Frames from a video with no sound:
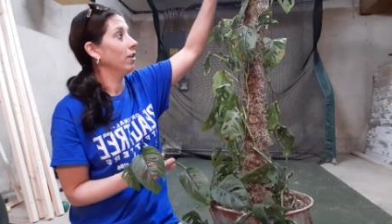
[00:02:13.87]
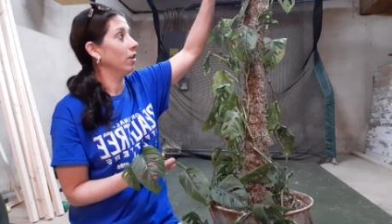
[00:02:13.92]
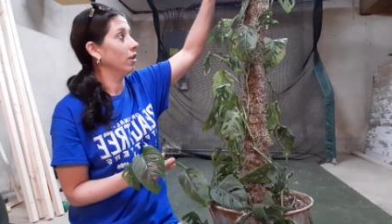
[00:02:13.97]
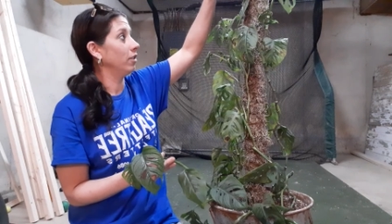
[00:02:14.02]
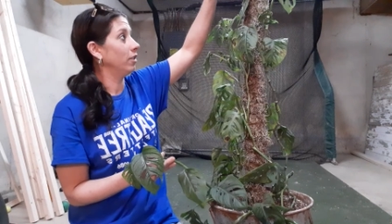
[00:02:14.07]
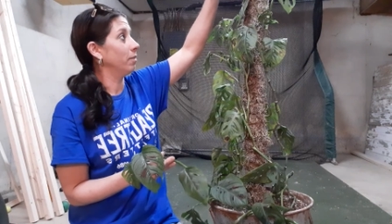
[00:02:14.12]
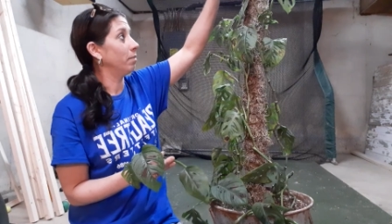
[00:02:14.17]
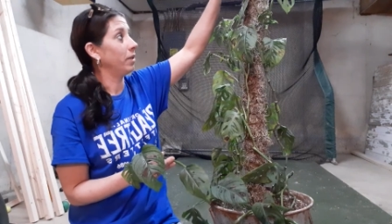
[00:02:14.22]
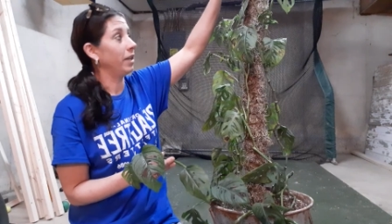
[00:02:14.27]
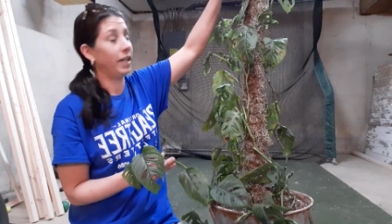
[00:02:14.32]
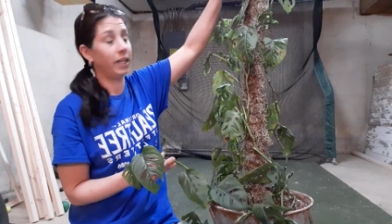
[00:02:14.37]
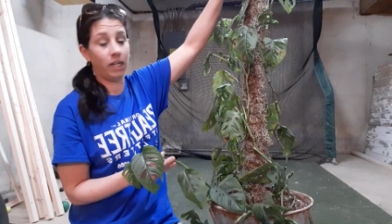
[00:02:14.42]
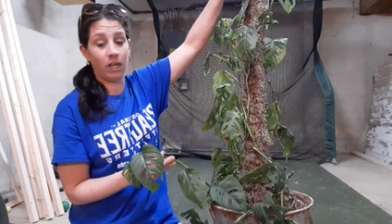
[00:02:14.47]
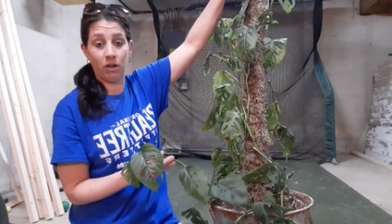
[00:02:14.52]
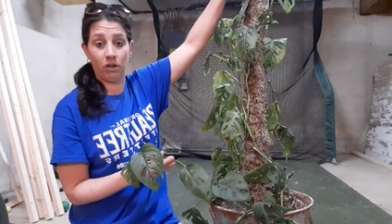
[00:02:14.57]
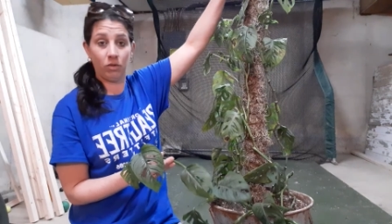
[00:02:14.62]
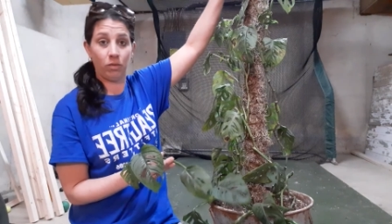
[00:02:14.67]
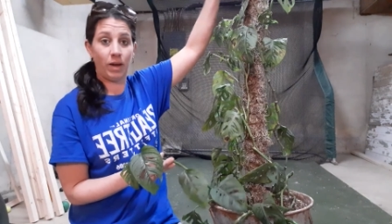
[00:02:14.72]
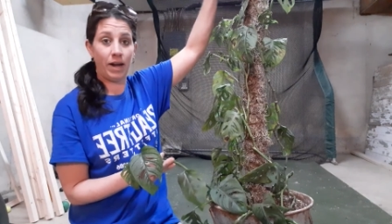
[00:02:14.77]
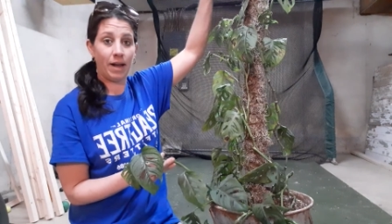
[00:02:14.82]
or the plant
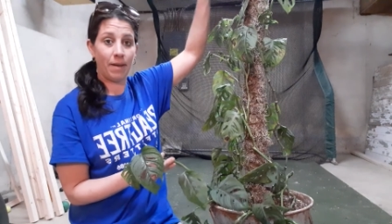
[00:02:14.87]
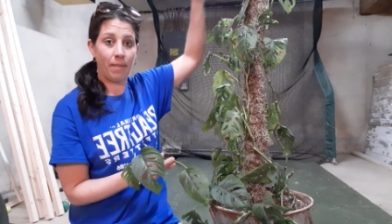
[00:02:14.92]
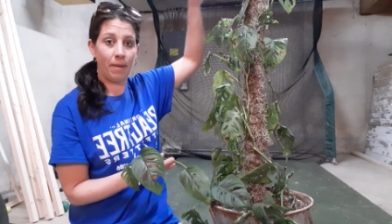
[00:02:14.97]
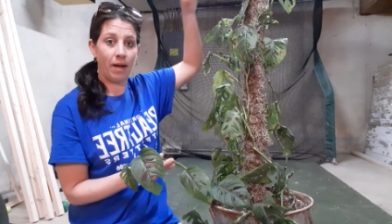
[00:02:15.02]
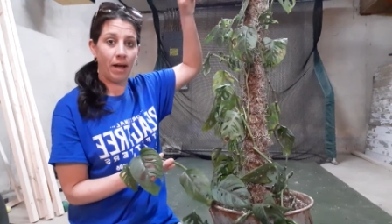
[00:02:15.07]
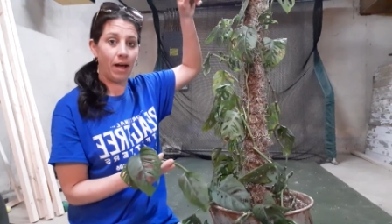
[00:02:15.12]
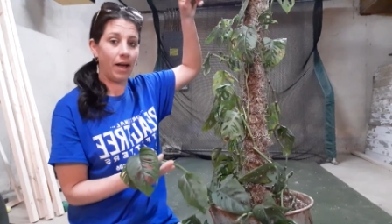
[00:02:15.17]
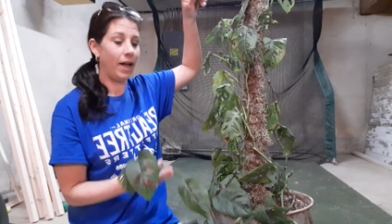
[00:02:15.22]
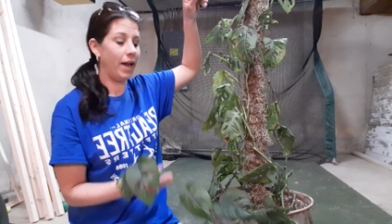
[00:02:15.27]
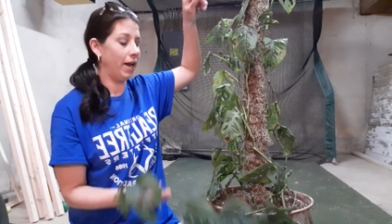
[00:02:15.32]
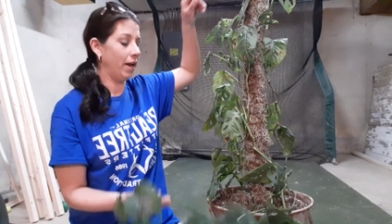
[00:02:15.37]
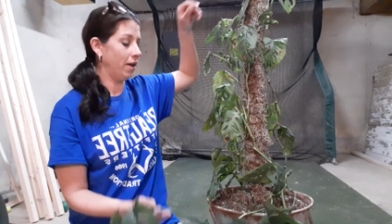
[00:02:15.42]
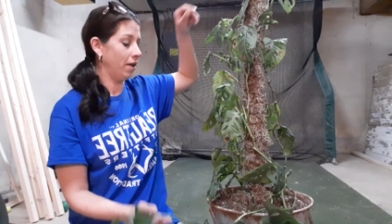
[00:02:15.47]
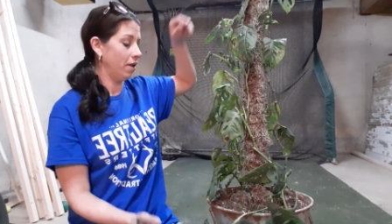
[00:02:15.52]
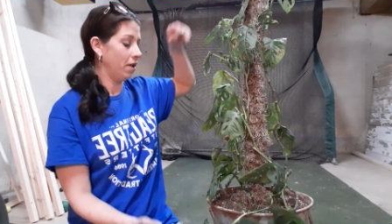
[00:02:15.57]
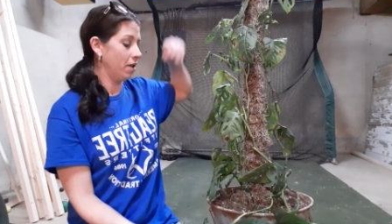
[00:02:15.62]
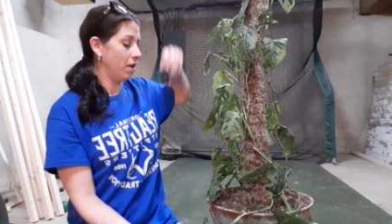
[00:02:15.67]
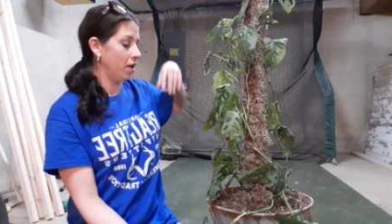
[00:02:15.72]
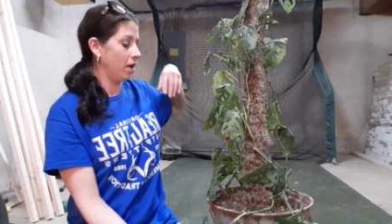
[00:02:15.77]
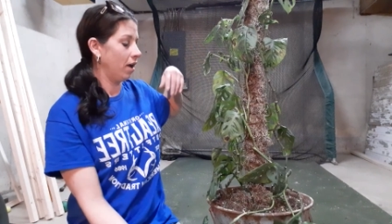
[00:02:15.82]
goes way up high,
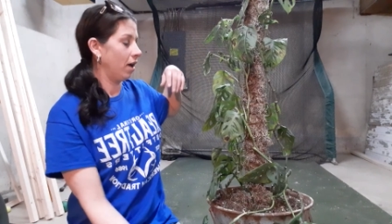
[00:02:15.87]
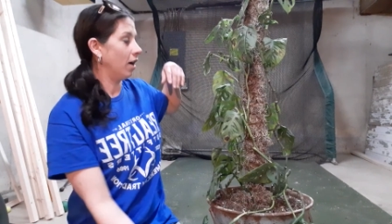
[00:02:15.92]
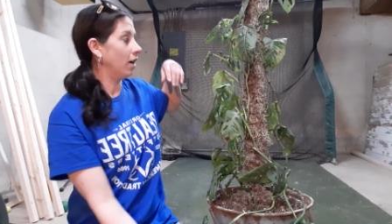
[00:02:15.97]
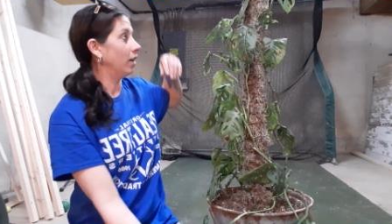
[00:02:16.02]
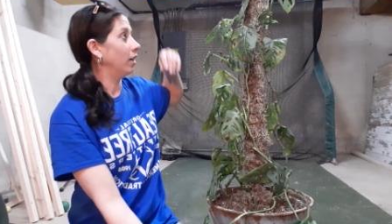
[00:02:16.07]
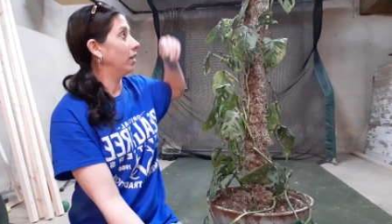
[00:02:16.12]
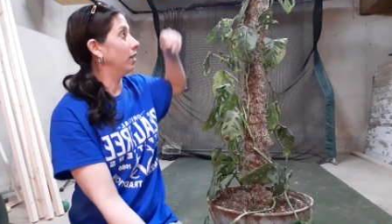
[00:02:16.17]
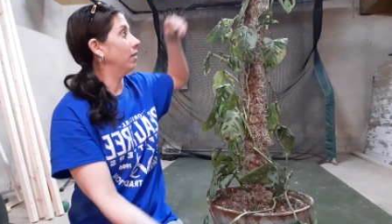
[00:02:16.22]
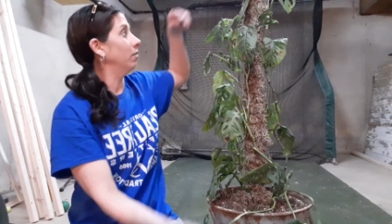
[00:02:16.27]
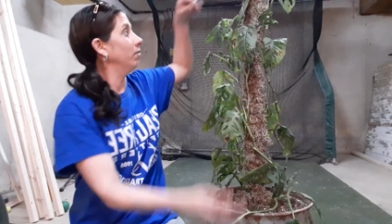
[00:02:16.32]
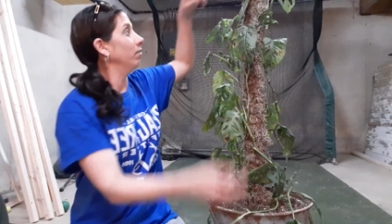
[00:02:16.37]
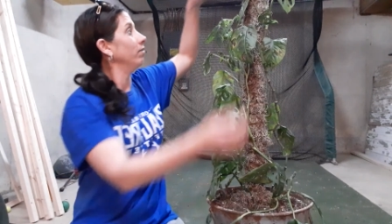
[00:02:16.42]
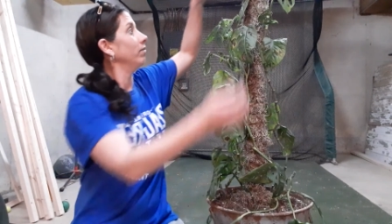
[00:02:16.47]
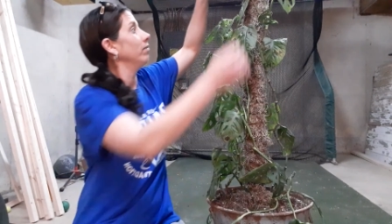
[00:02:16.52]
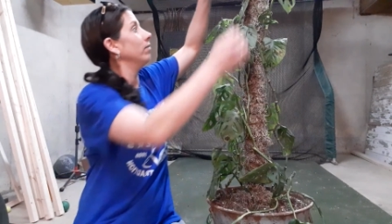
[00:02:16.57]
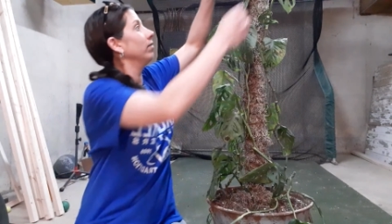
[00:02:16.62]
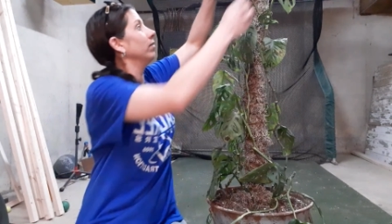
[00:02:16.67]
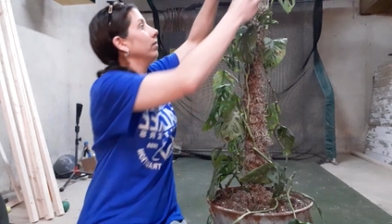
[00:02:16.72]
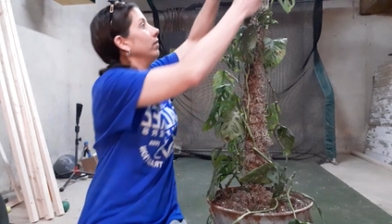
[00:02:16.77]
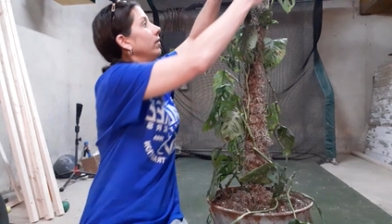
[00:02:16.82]
um,
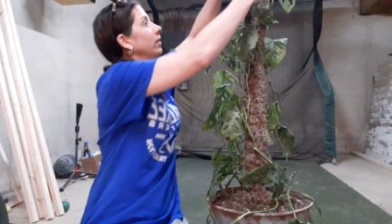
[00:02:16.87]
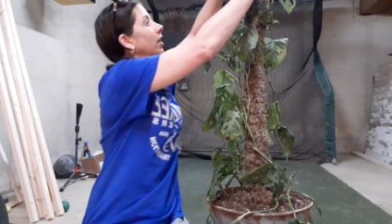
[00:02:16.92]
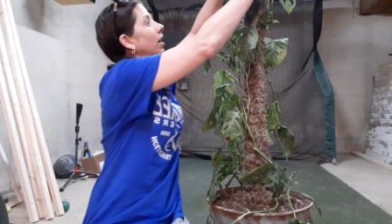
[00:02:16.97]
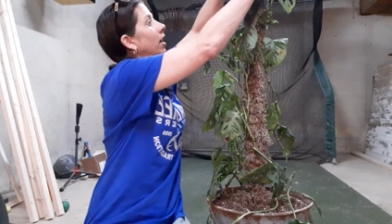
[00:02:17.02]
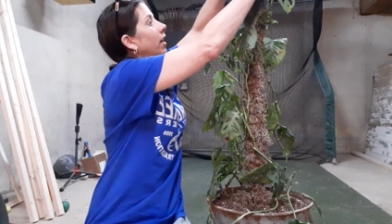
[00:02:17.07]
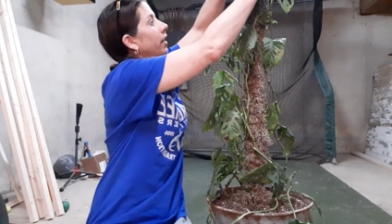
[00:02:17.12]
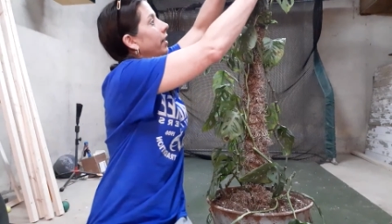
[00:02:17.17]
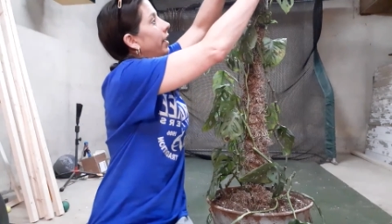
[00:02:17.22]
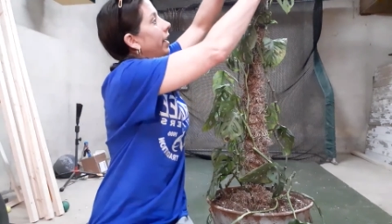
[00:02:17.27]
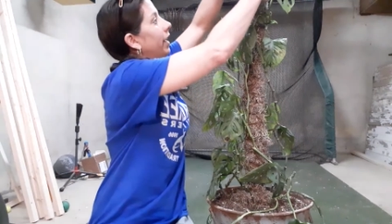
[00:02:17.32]
not in